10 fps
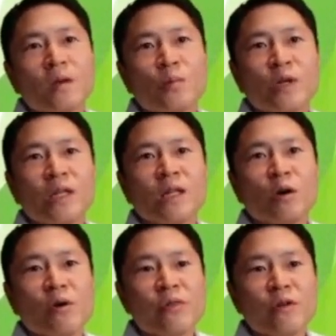put in
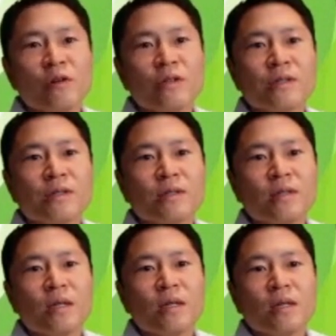lower thirds.
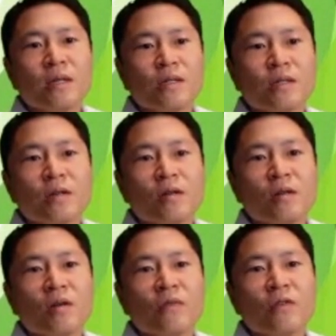
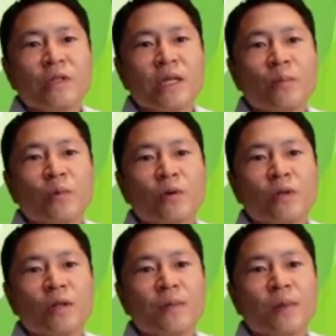So for
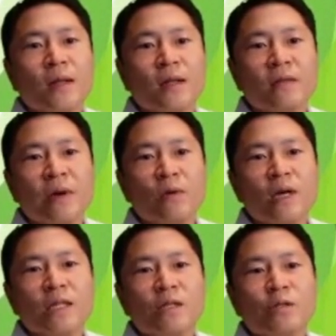example, if I
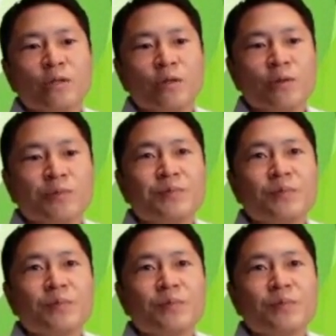wanted to